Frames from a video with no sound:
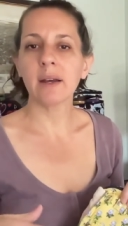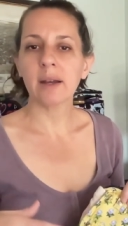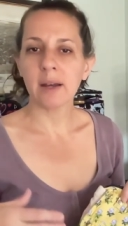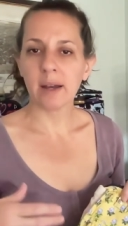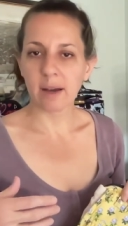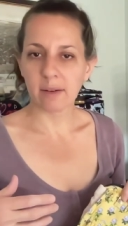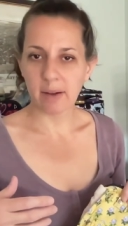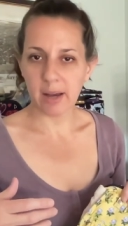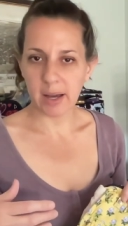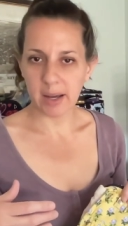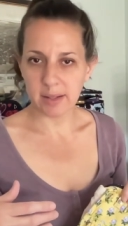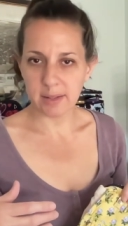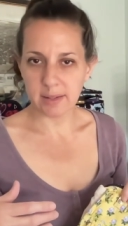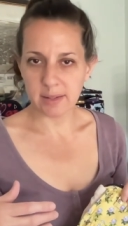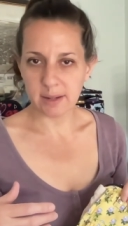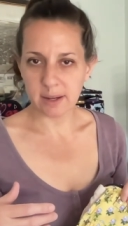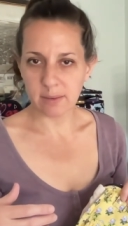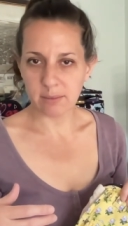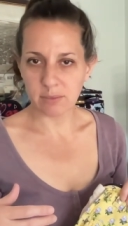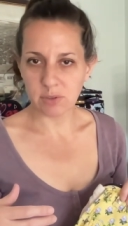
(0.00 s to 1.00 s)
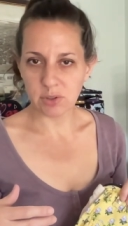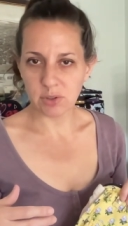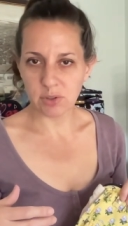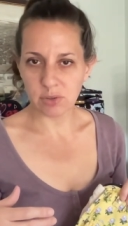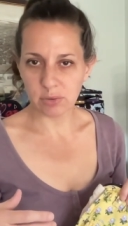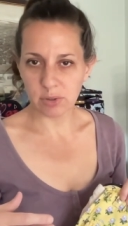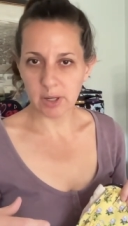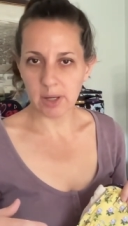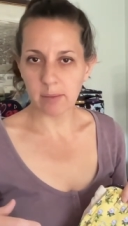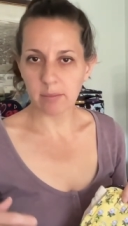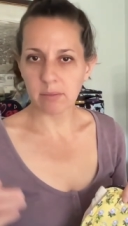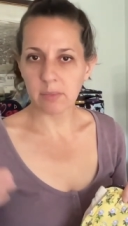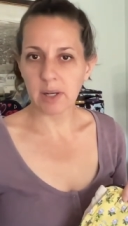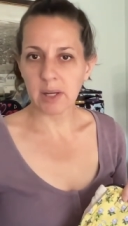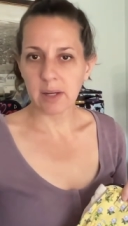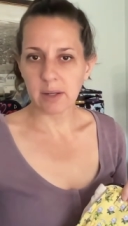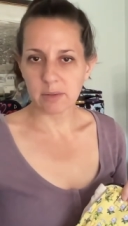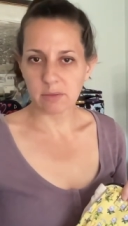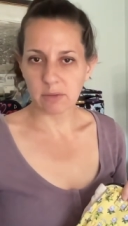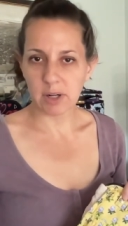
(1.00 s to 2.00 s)
have had some trim
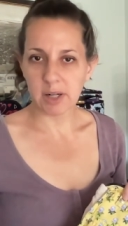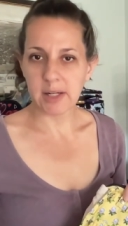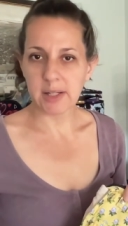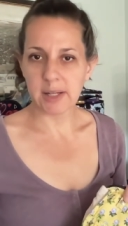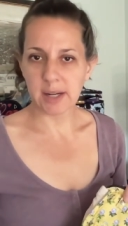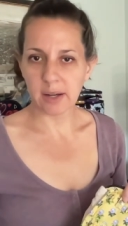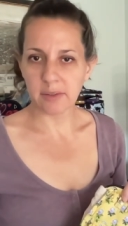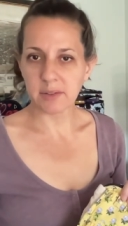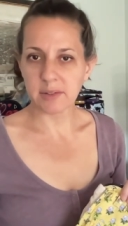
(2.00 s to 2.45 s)
running down the